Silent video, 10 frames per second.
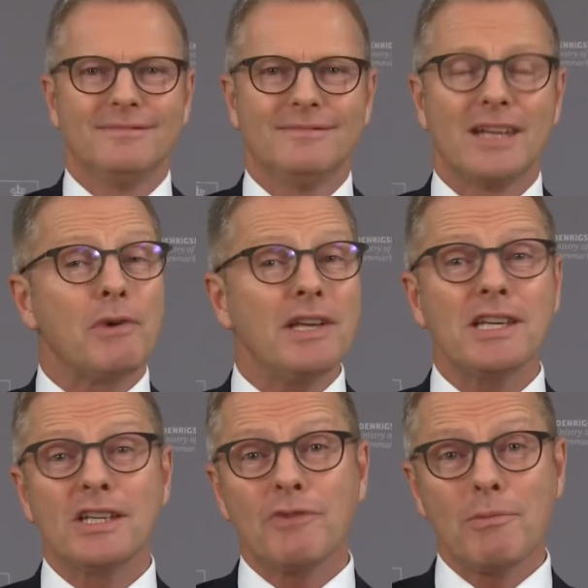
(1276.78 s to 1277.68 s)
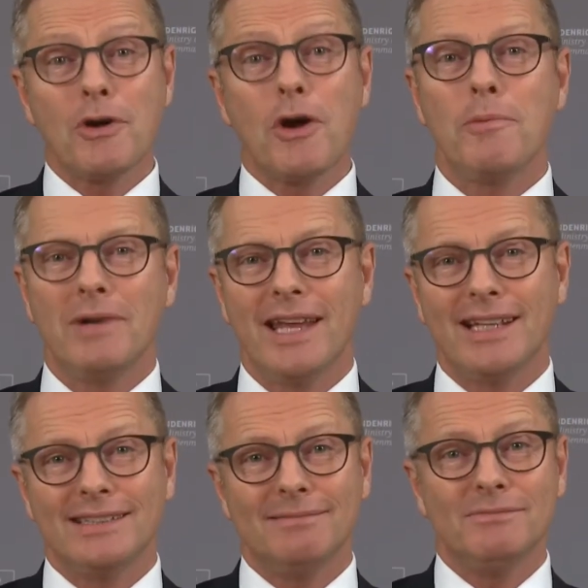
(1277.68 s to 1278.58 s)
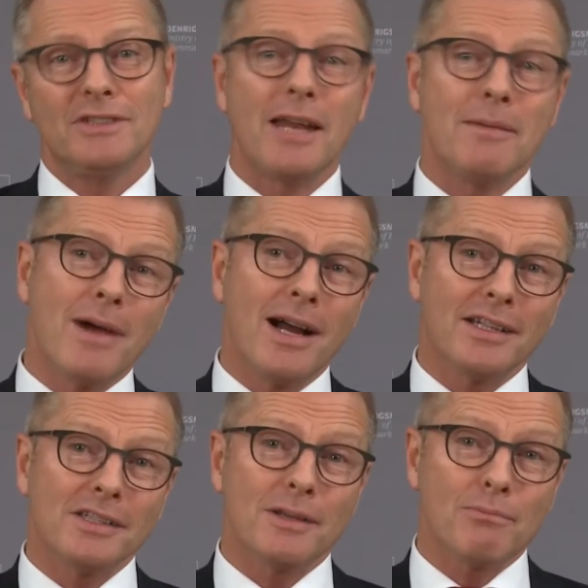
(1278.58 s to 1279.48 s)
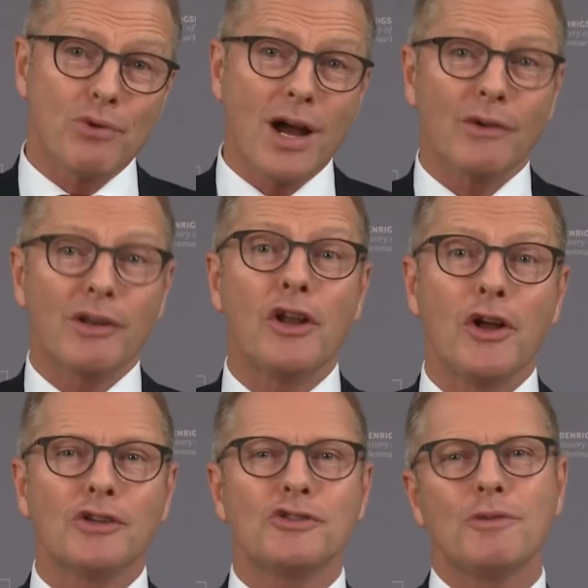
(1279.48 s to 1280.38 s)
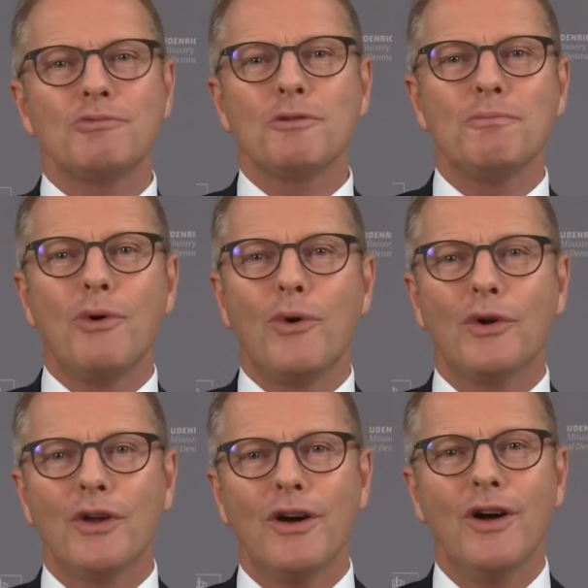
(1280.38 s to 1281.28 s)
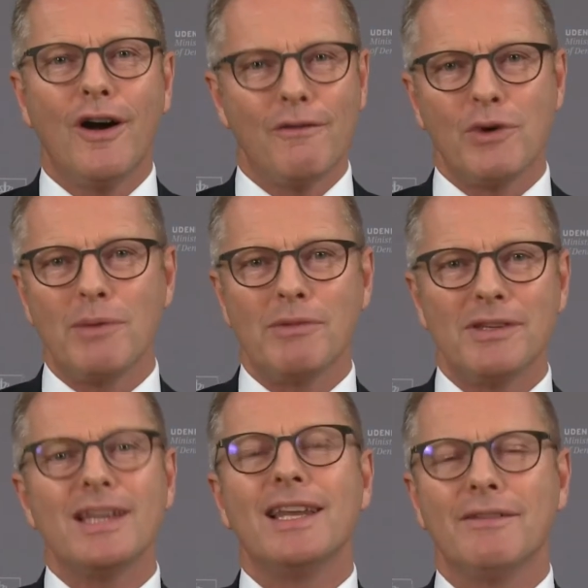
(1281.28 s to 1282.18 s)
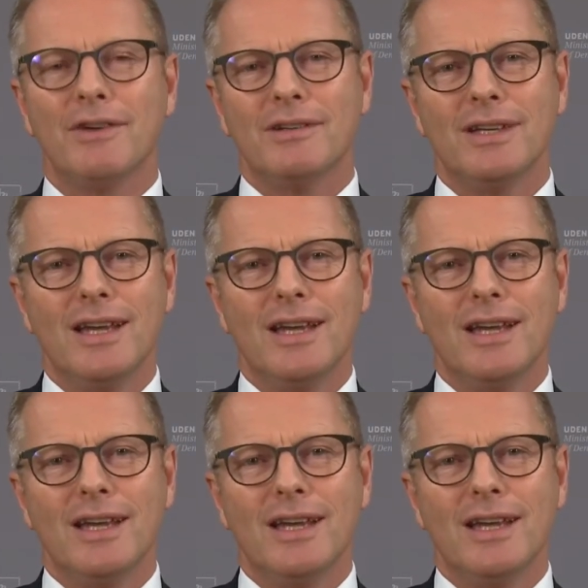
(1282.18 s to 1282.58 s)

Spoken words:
Greetings from Copenhagen. Denmark is a proud and long-term supporter of Women Deliver.